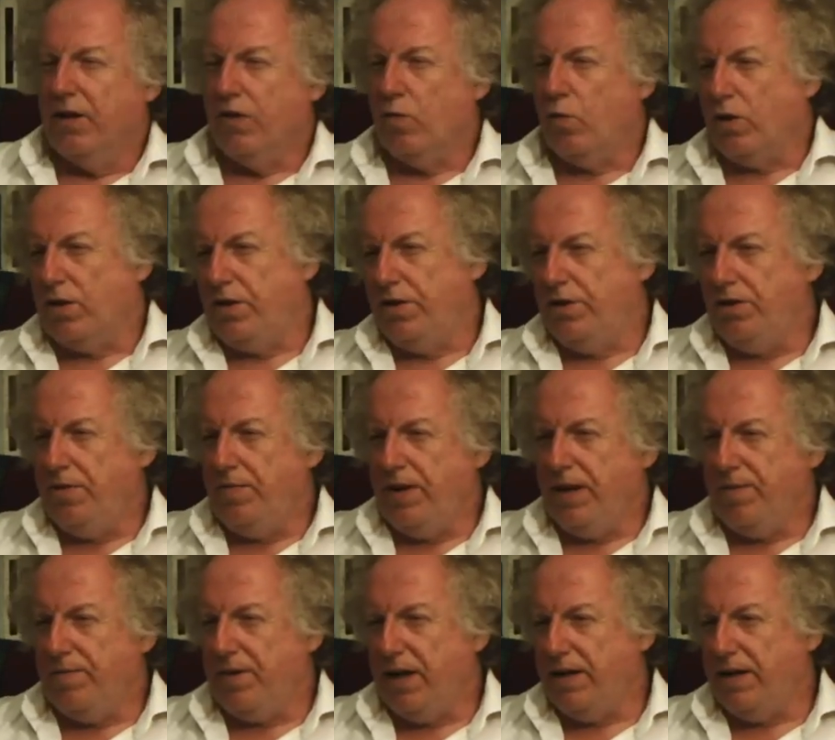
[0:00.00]
So what do you
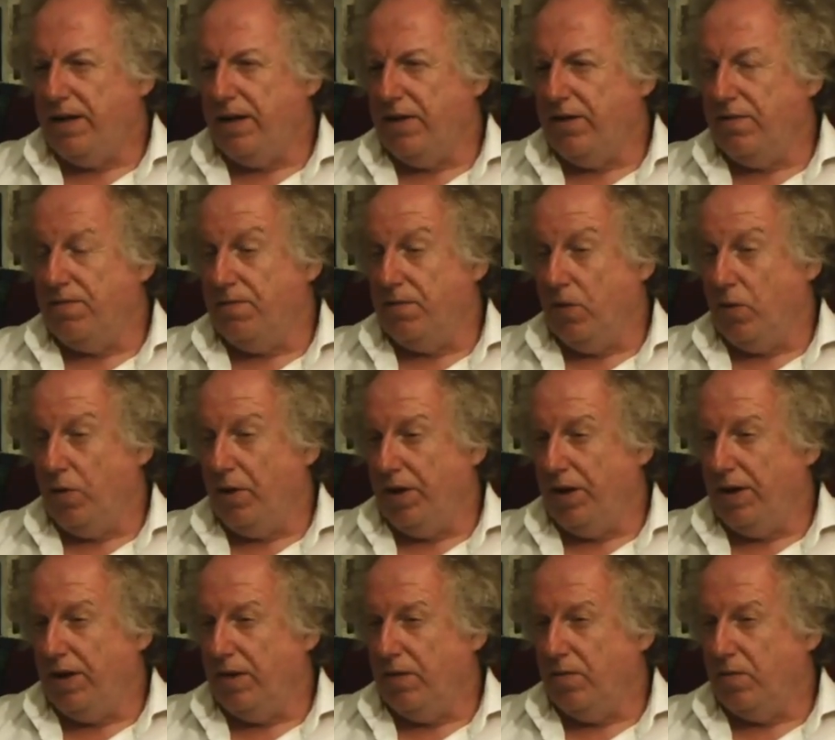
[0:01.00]
mean by the
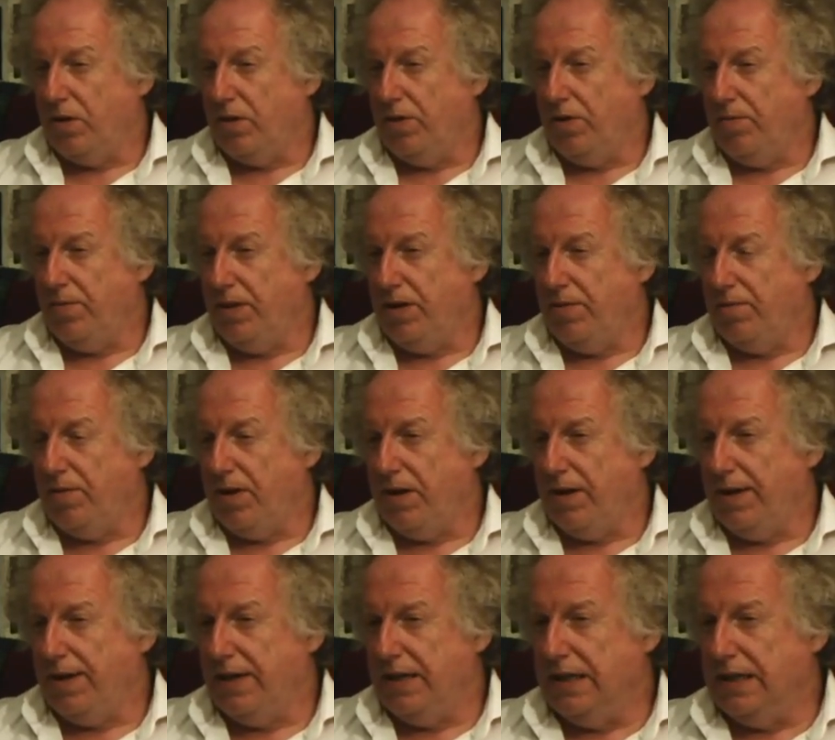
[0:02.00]
void? What do you mean
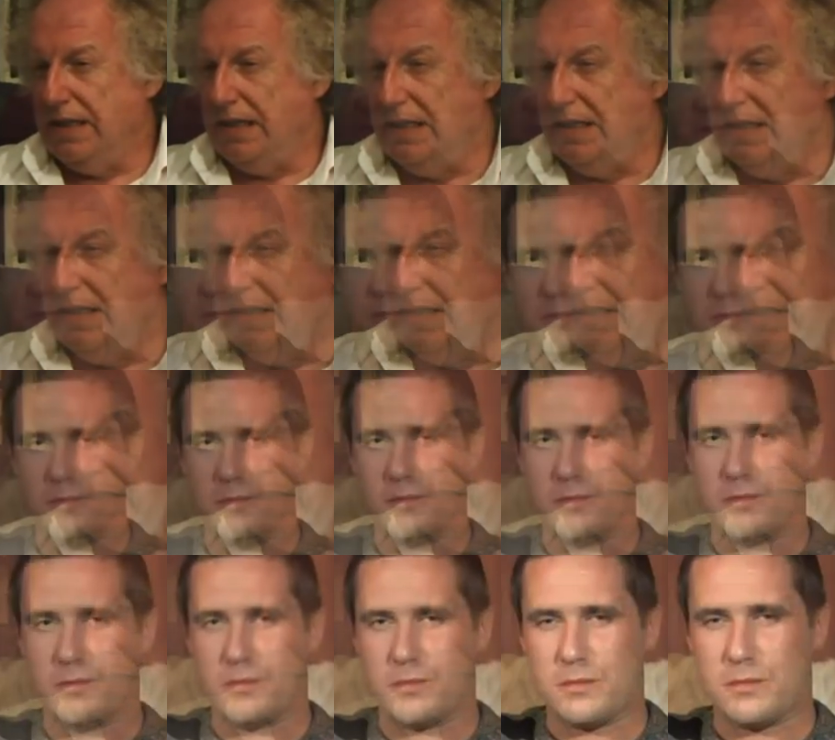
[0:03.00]
by...
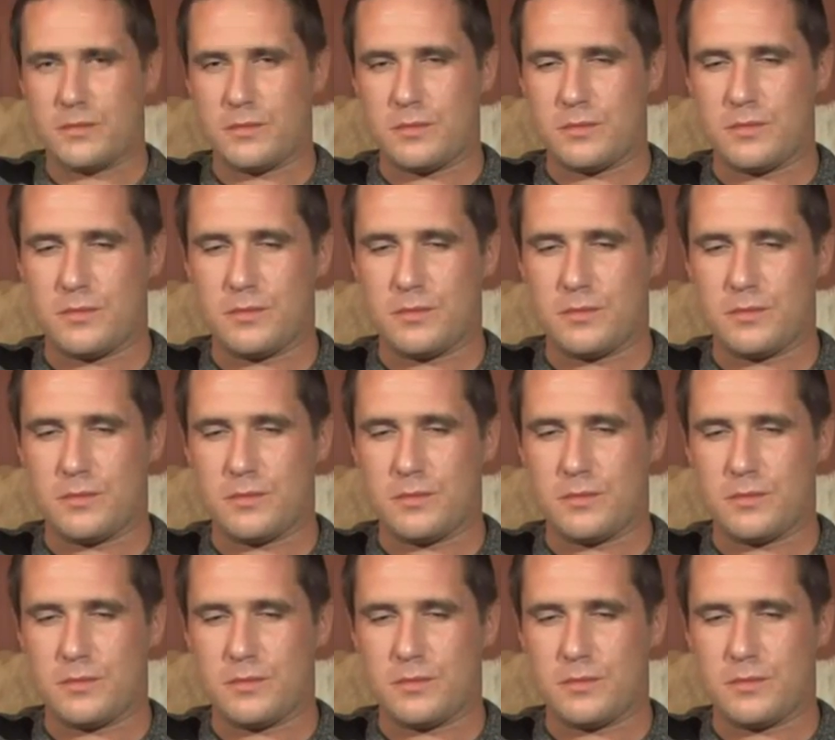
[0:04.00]
Mm.